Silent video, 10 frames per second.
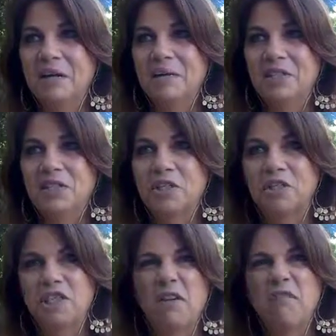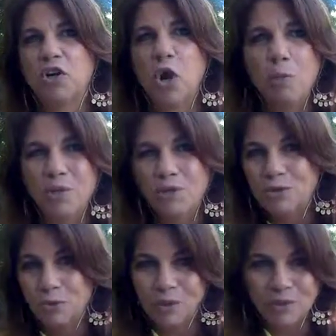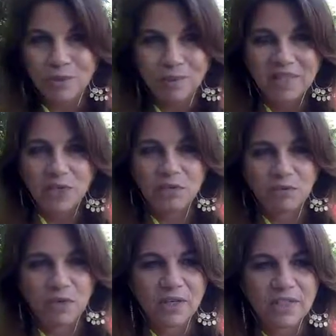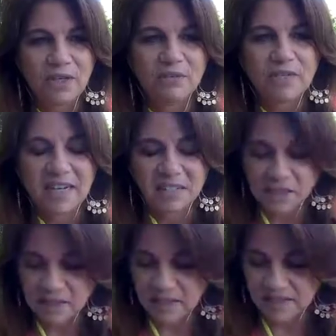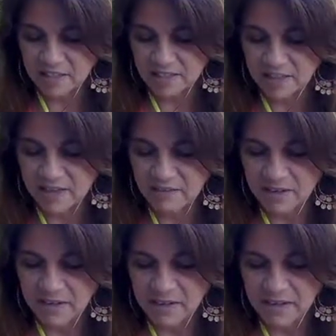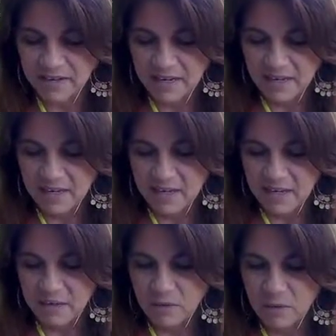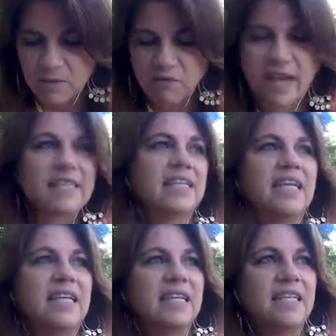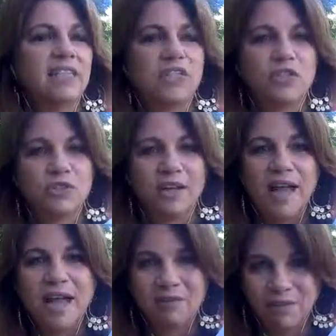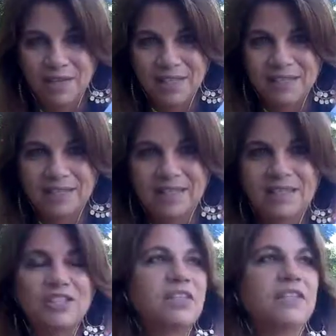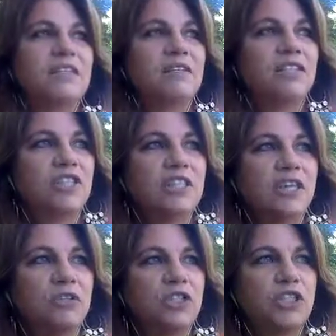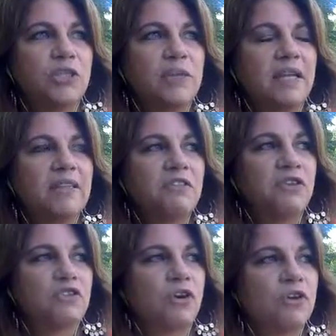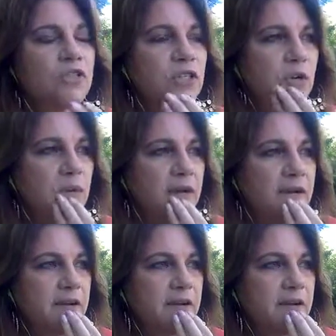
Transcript: discover and open new doors and windows for ourselves. And I just love it. What was fascinating is there's a life lesson that she tells you. And then there's also,